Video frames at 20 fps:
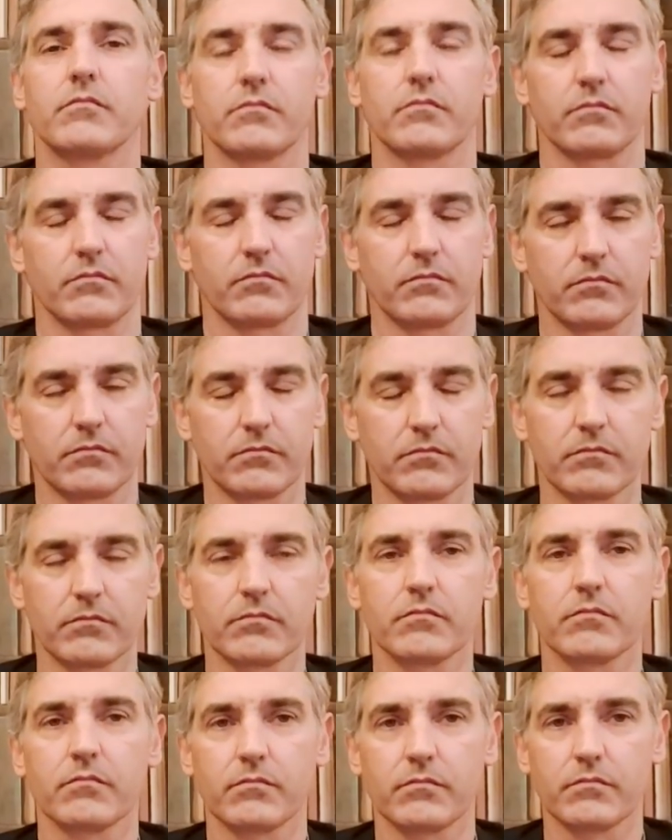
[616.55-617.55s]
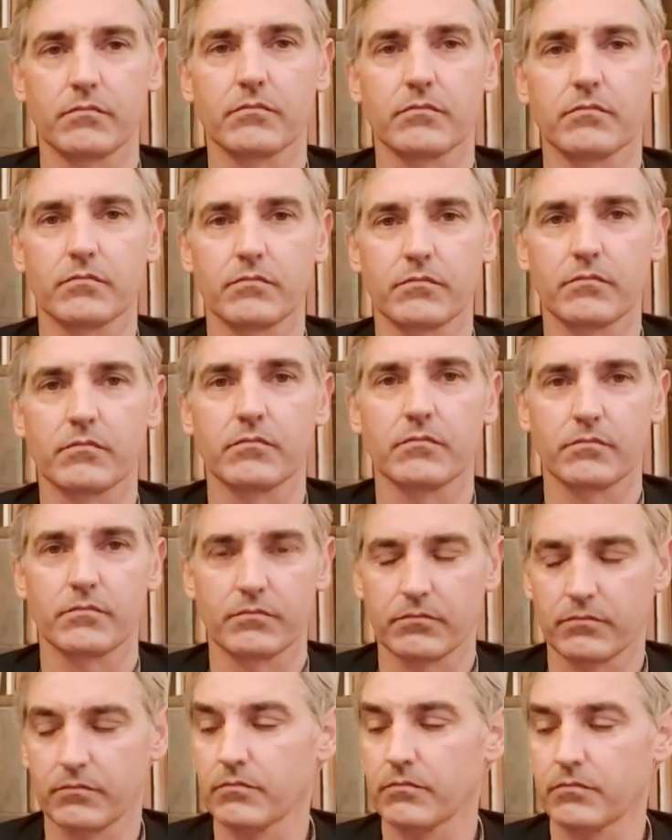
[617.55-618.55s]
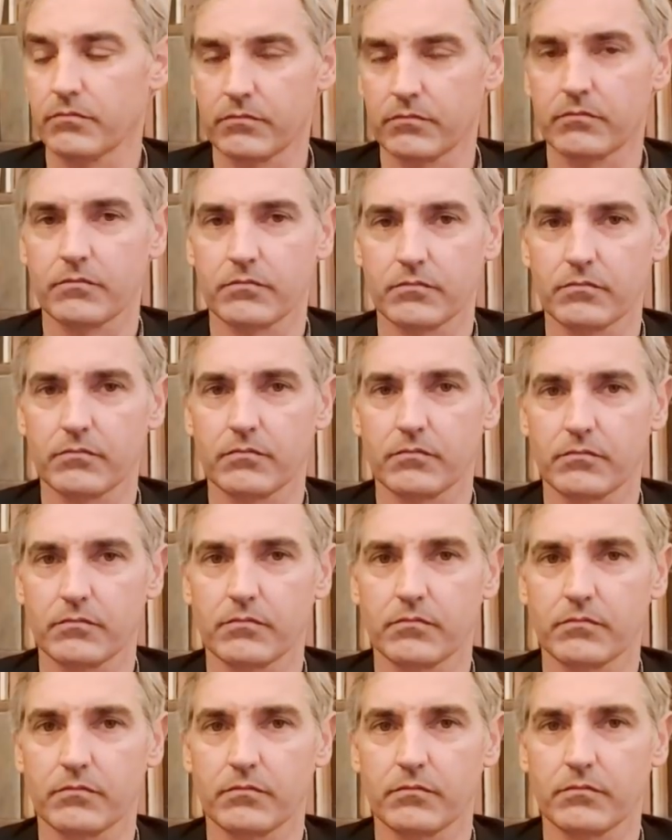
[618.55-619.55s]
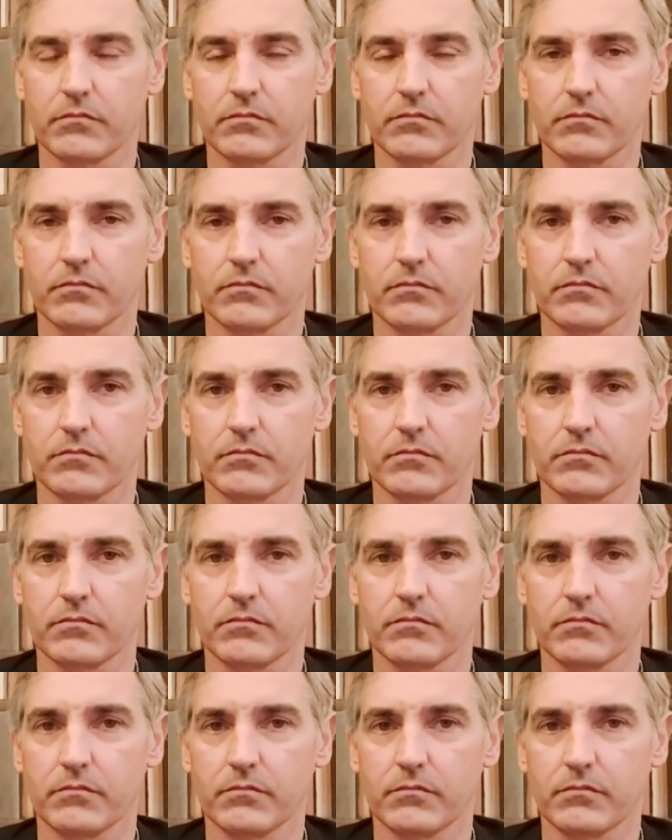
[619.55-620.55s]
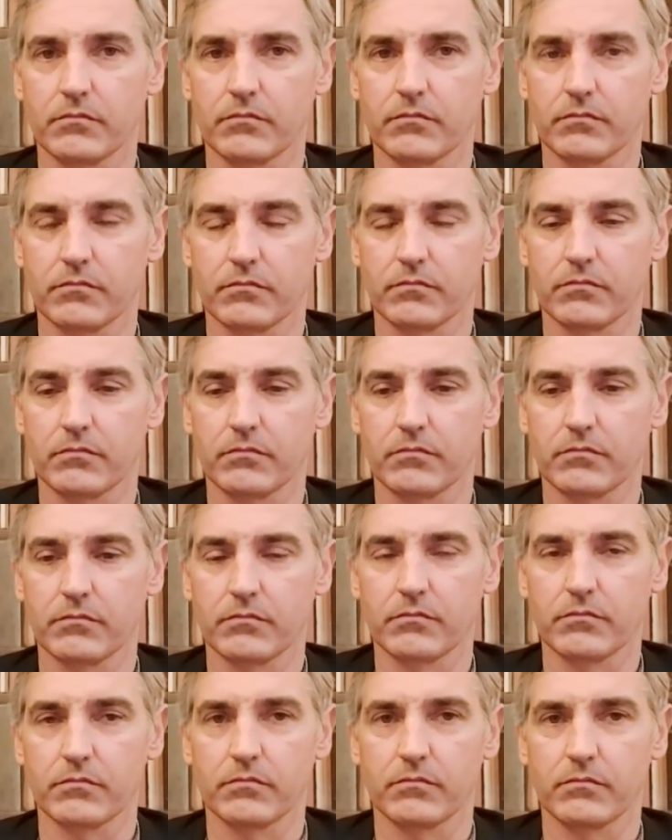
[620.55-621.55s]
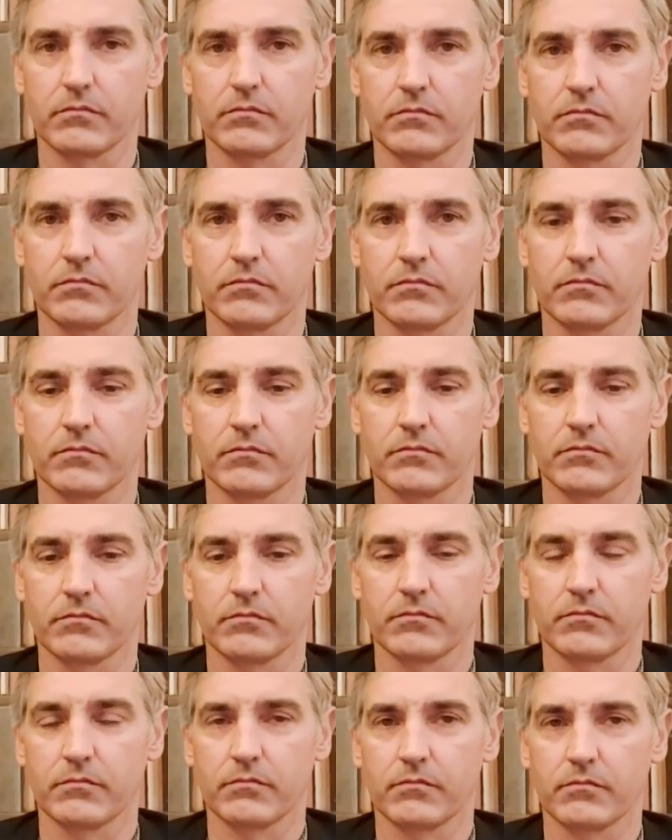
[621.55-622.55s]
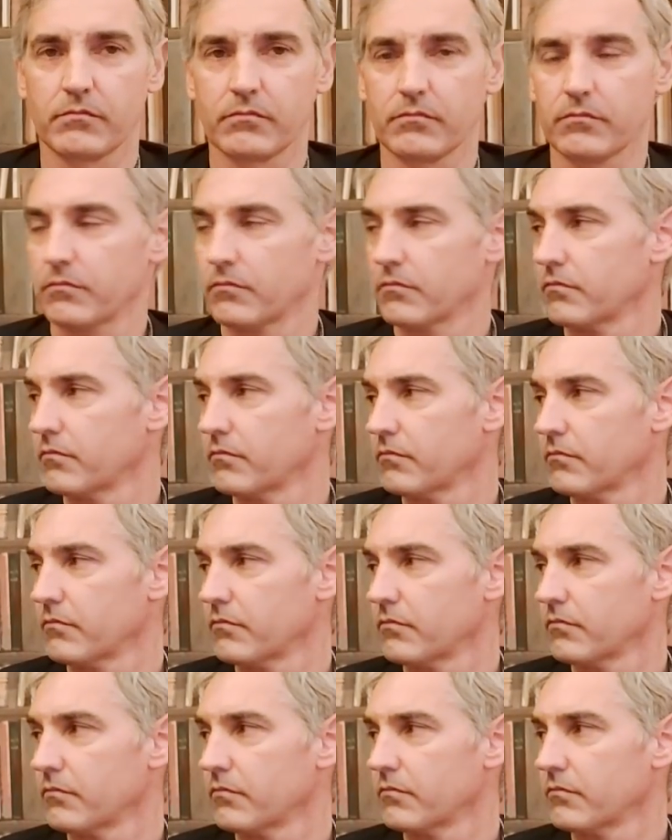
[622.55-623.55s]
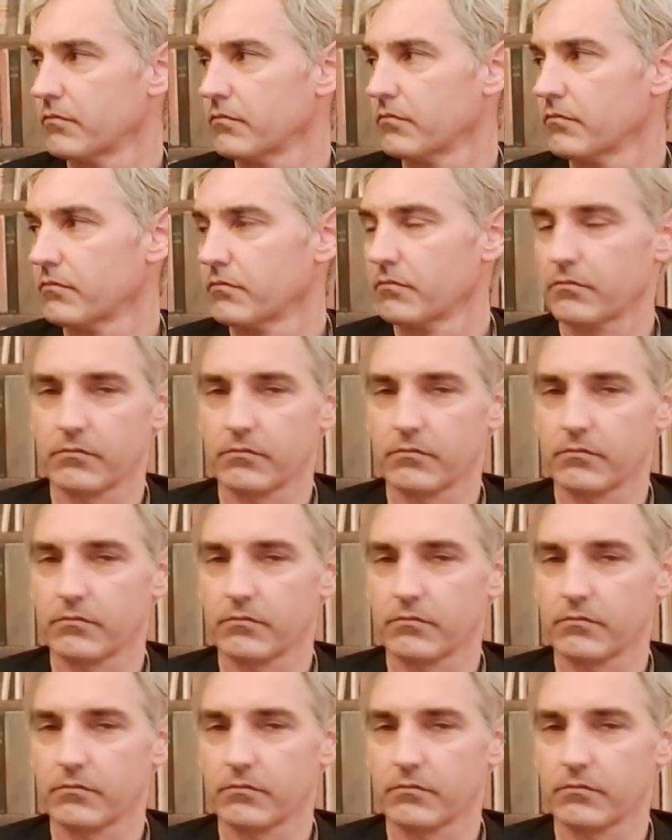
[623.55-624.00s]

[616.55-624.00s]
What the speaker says: The person shown says nothing.